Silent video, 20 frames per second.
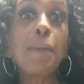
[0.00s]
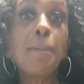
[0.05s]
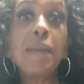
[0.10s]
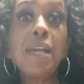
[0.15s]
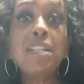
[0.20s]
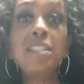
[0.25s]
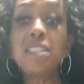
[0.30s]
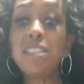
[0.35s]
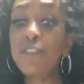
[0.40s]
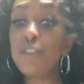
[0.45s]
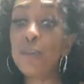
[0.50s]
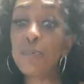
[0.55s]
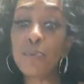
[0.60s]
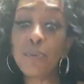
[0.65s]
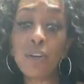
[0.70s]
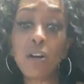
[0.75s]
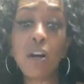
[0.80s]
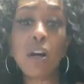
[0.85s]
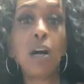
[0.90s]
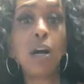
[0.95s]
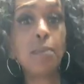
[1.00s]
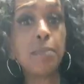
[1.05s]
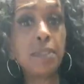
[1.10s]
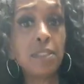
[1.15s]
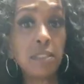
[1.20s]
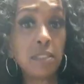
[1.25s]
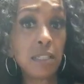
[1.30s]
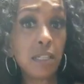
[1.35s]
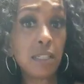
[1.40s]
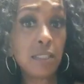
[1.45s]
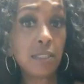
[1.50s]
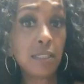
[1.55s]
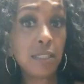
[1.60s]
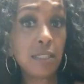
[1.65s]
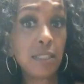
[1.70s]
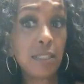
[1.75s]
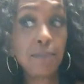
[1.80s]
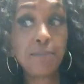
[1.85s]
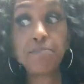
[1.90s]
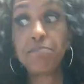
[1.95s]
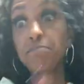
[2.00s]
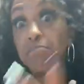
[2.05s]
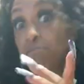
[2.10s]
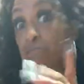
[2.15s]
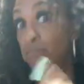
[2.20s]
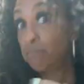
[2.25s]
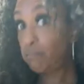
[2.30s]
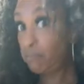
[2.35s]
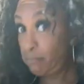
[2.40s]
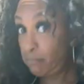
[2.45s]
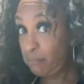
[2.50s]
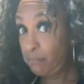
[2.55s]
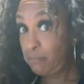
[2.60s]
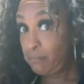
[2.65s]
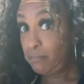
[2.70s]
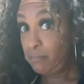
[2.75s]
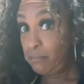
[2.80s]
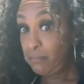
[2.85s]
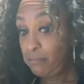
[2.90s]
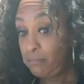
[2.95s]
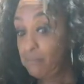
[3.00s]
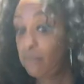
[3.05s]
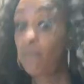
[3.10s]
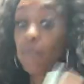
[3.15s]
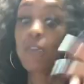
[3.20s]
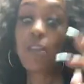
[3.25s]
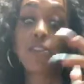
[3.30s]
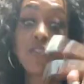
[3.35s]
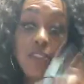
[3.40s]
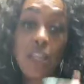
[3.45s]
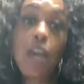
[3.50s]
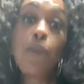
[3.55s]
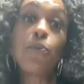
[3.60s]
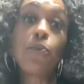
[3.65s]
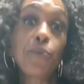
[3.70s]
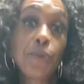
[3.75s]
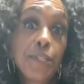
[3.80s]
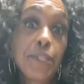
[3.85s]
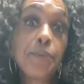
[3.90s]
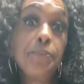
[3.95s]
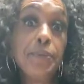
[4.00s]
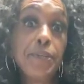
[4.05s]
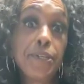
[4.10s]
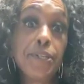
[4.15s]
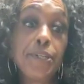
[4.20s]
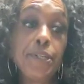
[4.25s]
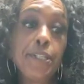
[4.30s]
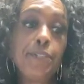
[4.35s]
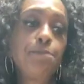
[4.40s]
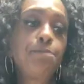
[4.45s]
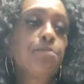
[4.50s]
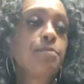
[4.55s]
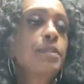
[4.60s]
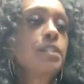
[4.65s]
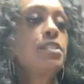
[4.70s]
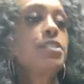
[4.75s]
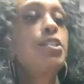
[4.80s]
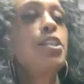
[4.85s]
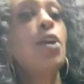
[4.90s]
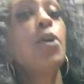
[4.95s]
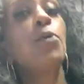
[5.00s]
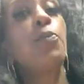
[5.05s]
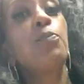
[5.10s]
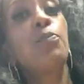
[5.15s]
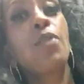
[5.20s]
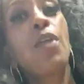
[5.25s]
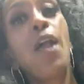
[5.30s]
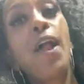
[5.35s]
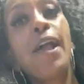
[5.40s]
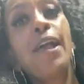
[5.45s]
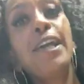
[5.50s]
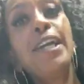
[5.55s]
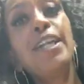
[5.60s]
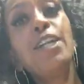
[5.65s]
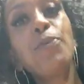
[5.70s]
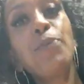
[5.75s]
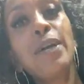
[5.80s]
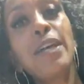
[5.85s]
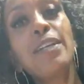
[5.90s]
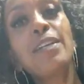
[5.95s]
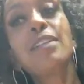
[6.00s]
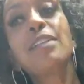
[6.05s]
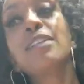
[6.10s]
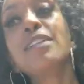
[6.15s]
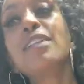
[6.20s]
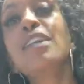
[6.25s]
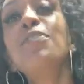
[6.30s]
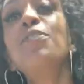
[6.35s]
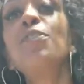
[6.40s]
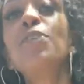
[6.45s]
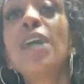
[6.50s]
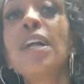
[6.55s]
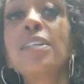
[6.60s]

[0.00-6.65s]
be amazing if you put almonds on top. That would really be good. So anyway, love you